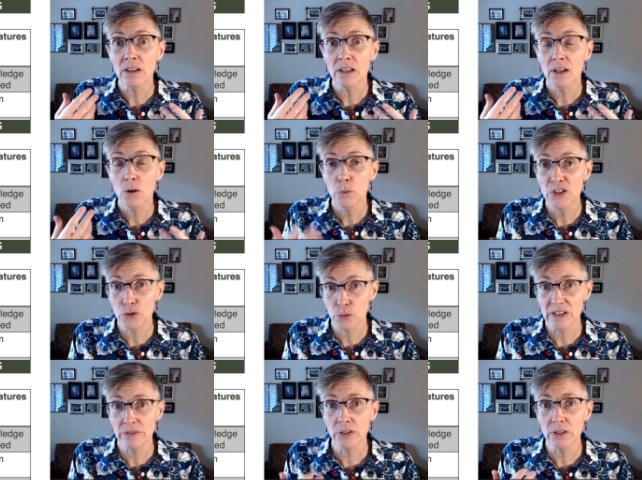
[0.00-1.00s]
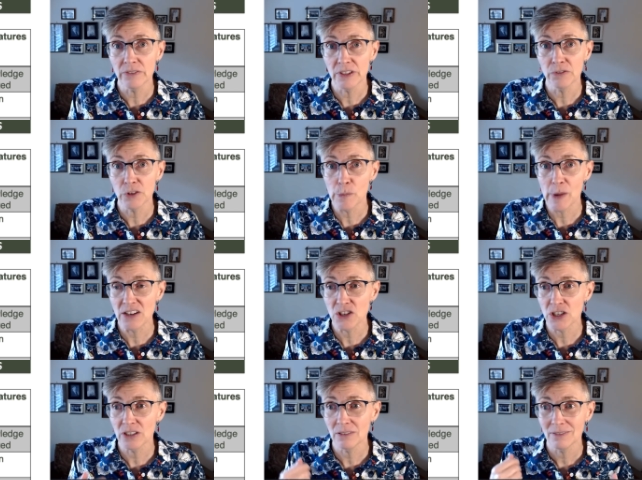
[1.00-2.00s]
retrieval of
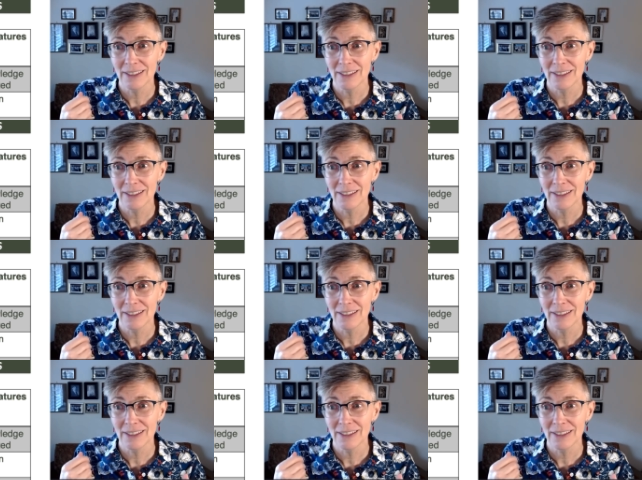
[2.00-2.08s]
information.